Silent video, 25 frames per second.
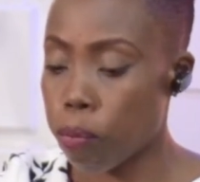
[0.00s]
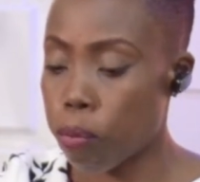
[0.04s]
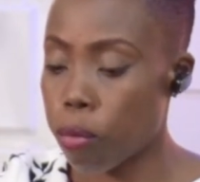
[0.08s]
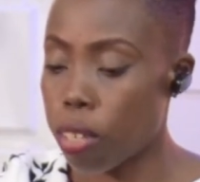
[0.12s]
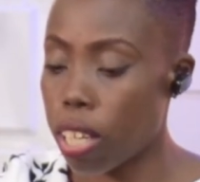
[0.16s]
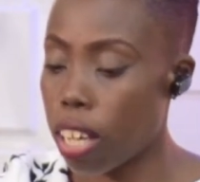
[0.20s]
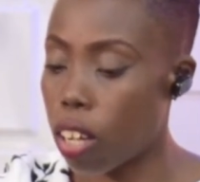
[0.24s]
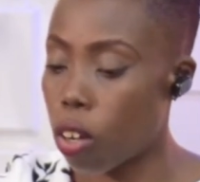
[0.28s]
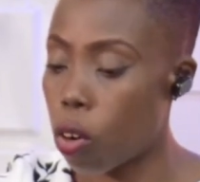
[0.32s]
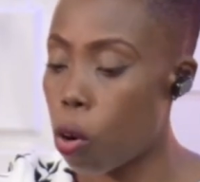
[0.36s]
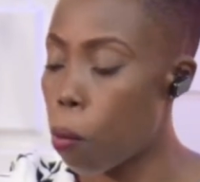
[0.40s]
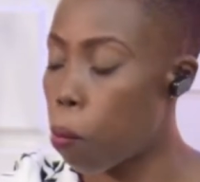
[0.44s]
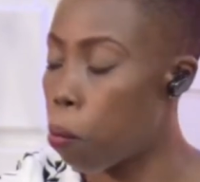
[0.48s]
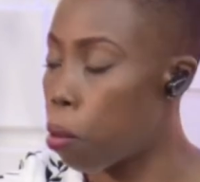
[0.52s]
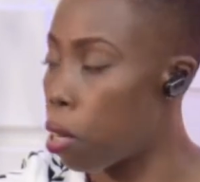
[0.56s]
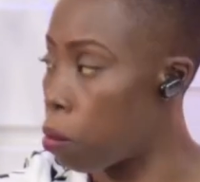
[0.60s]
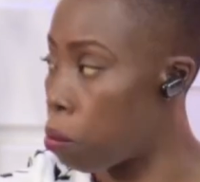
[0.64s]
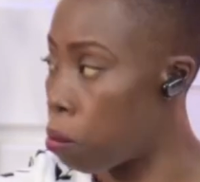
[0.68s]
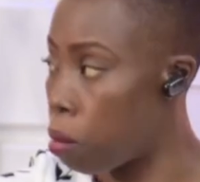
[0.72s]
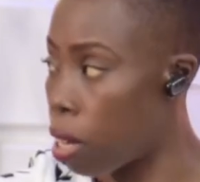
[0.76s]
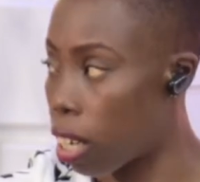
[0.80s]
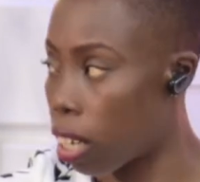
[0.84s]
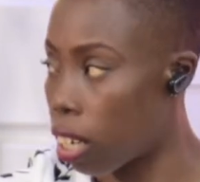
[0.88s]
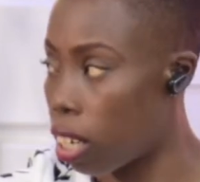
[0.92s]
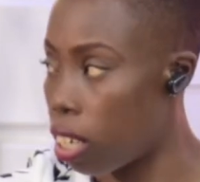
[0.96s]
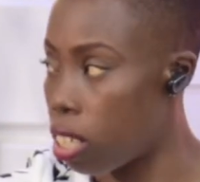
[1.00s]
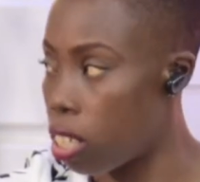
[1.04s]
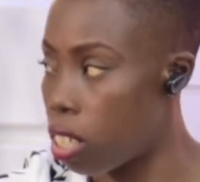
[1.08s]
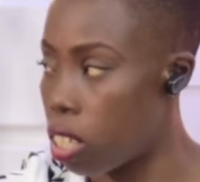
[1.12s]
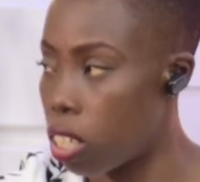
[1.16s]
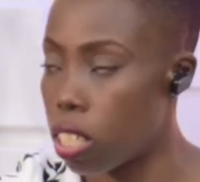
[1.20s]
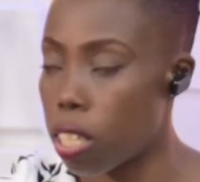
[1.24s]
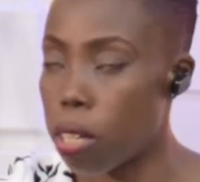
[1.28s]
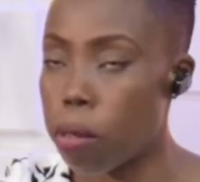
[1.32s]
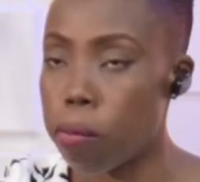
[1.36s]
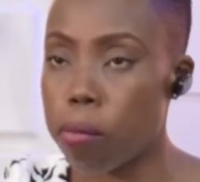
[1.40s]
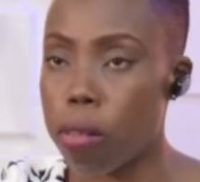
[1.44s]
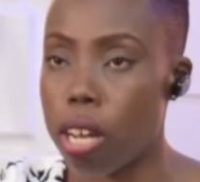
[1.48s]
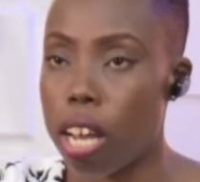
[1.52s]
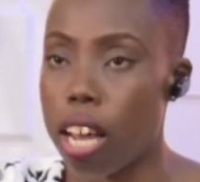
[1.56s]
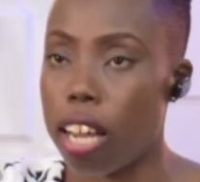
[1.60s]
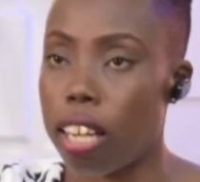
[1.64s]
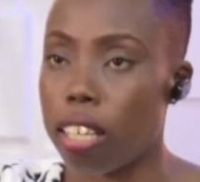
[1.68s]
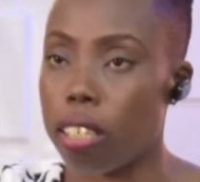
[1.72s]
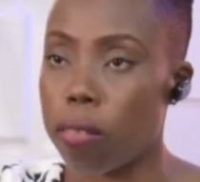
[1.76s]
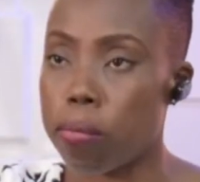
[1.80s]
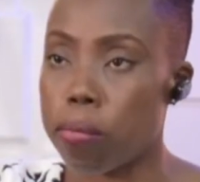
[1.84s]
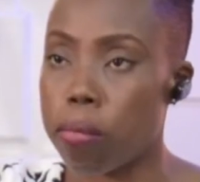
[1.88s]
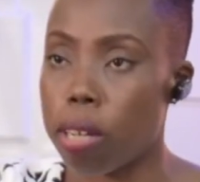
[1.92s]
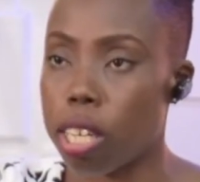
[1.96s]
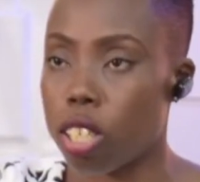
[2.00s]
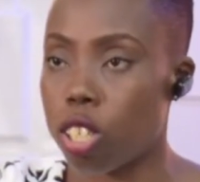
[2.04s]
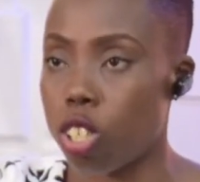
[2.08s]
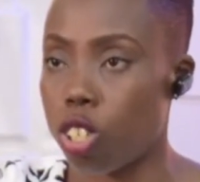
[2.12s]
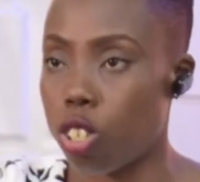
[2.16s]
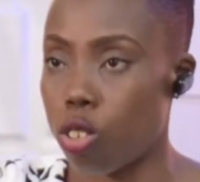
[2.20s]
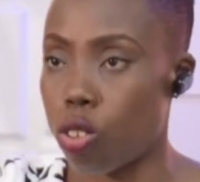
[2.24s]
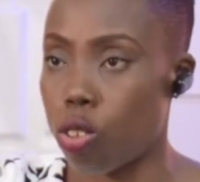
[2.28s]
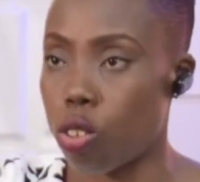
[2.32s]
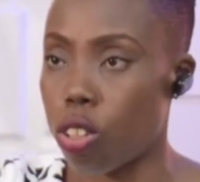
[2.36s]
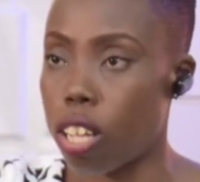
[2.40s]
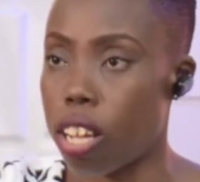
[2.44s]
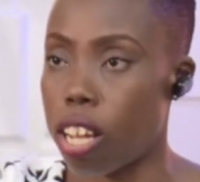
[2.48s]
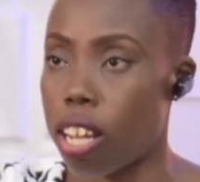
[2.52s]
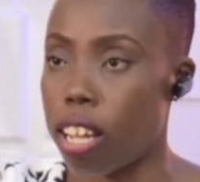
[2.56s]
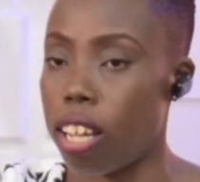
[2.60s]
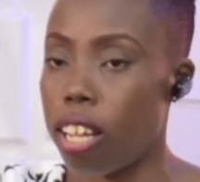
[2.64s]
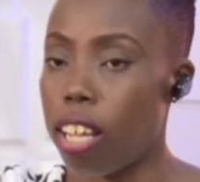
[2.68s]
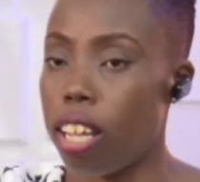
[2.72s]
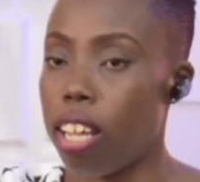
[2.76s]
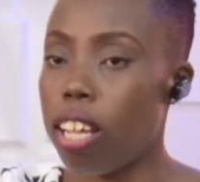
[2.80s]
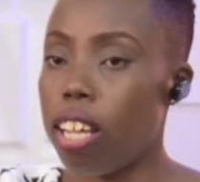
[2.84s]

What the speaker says: a coping mechanism and make sure that